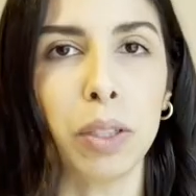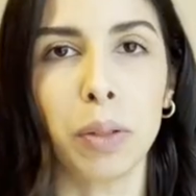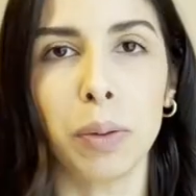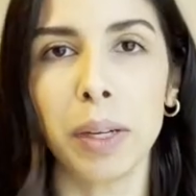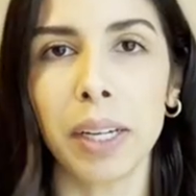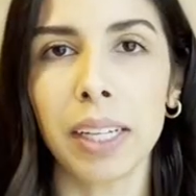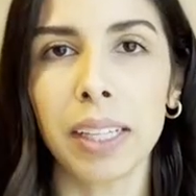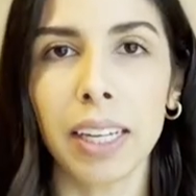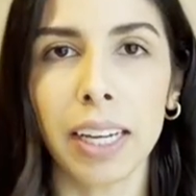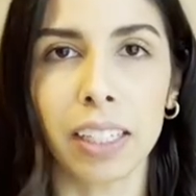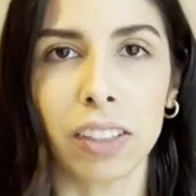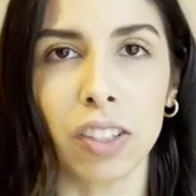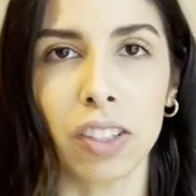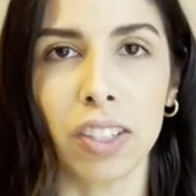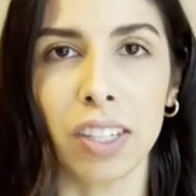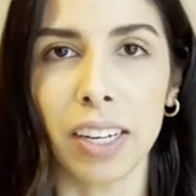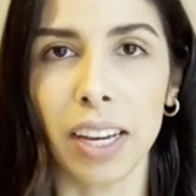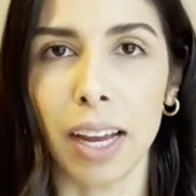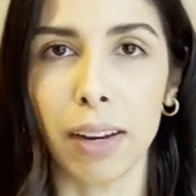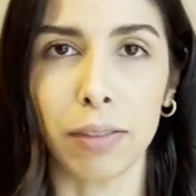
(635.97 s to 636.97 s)
doing like
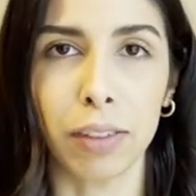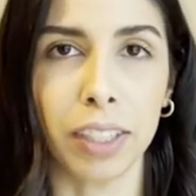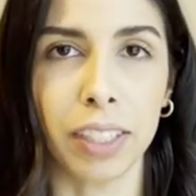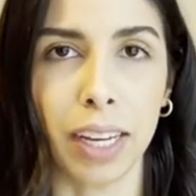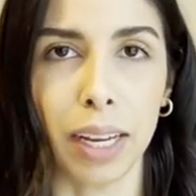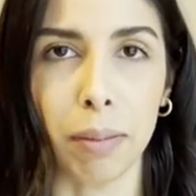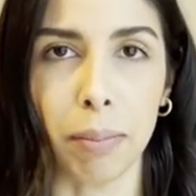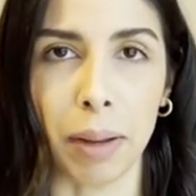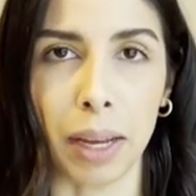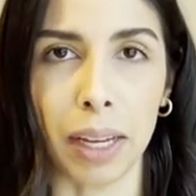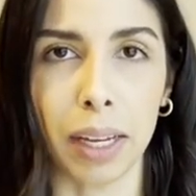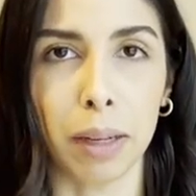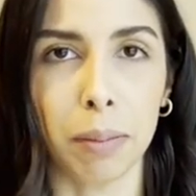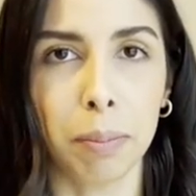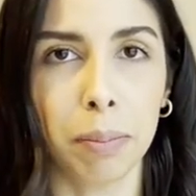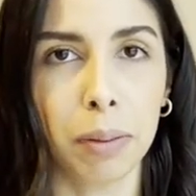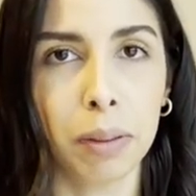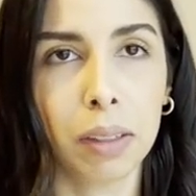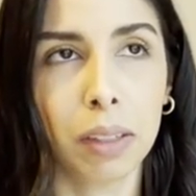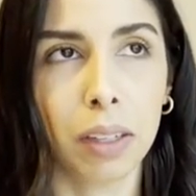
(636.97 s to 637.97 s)
just an everyday
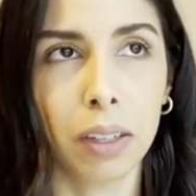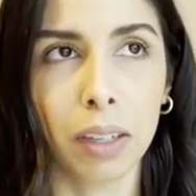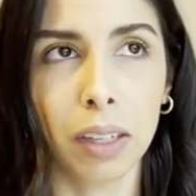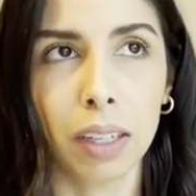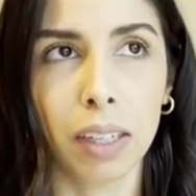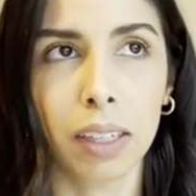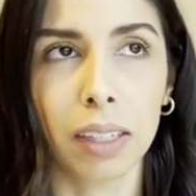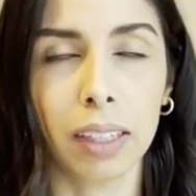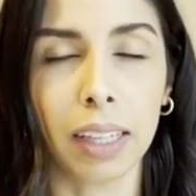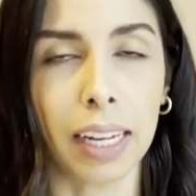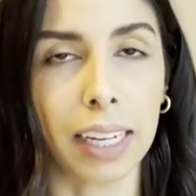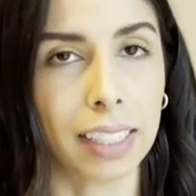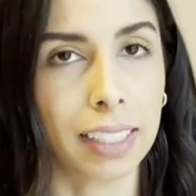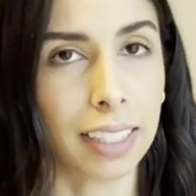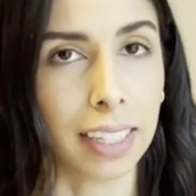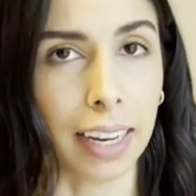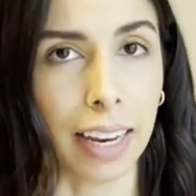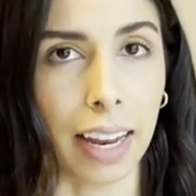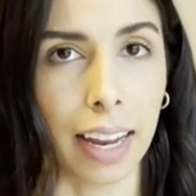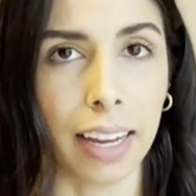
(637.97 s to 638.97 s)
makeup look like
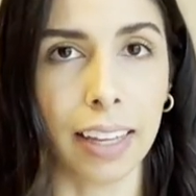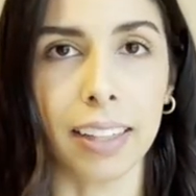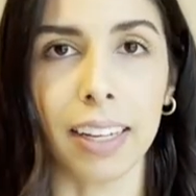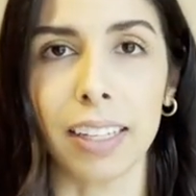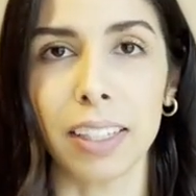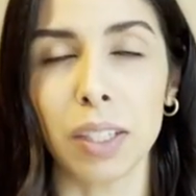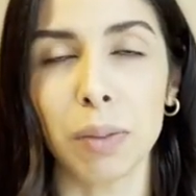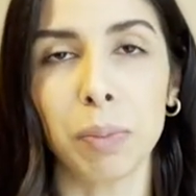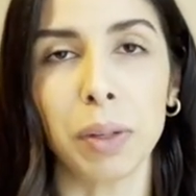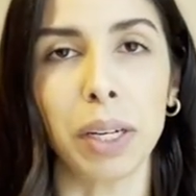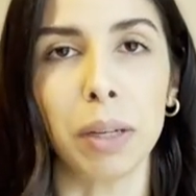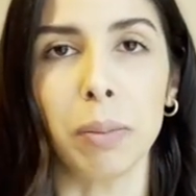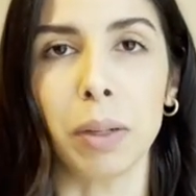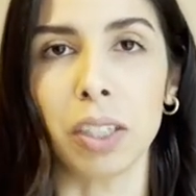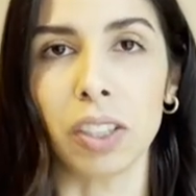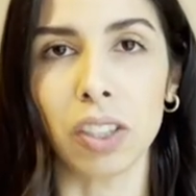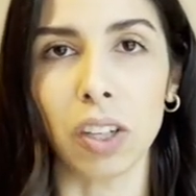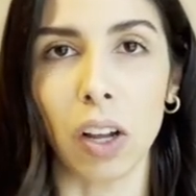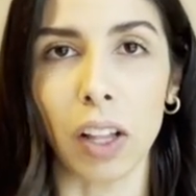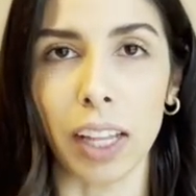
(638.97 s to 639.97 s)
today, that's pretty
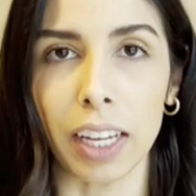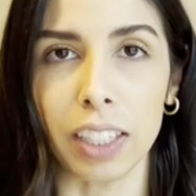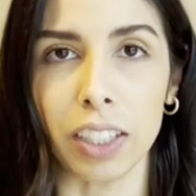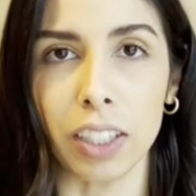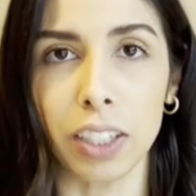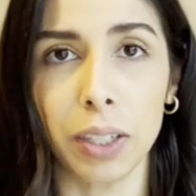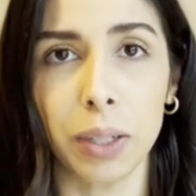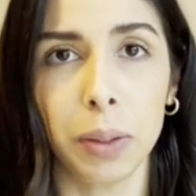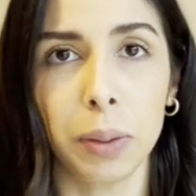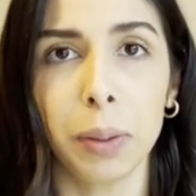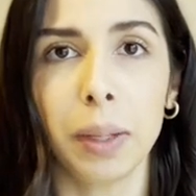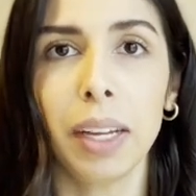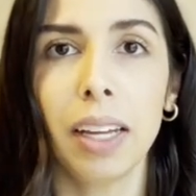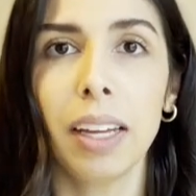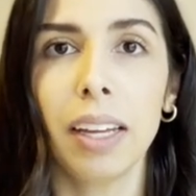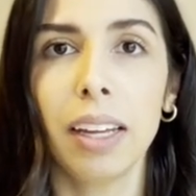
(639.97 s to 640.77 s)
much all I do.